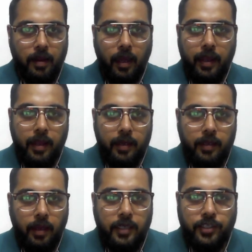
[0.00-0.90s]
Hi Hailee,
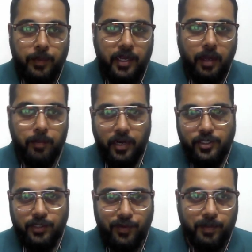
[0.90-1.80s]
hi Shameik. I'm
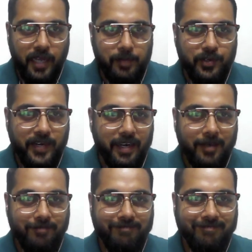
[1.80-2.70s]
Rachit from Times of India.